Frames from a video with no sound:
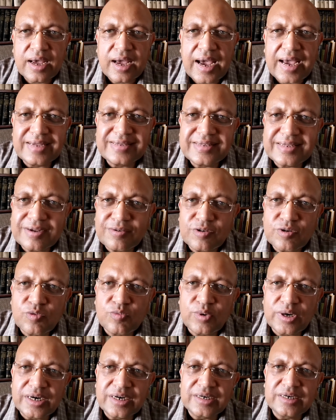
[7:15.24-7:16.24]
as our
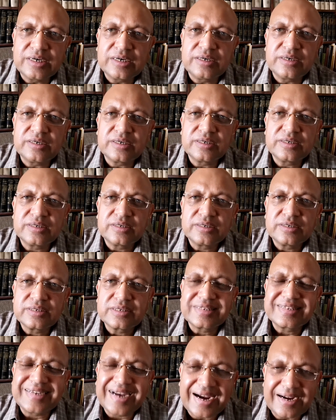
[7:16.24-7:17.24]
world
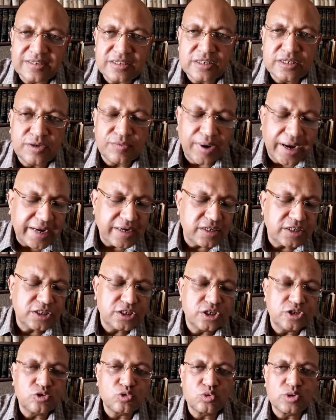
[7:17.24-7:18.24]
stands divided
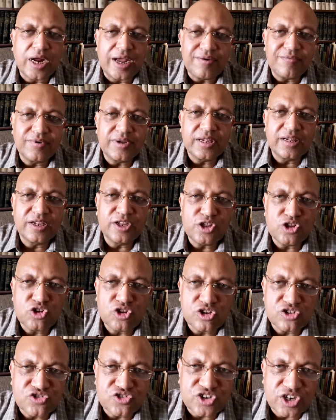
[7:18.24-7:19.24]
into rival
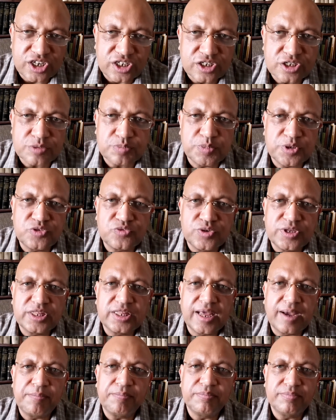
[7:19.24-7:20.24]
nation states between
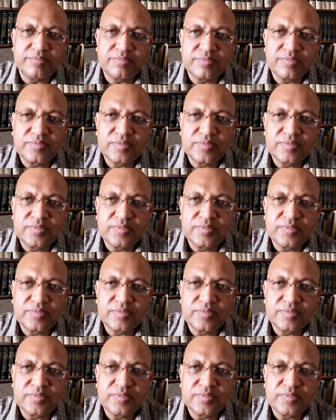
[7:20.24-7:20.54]
them,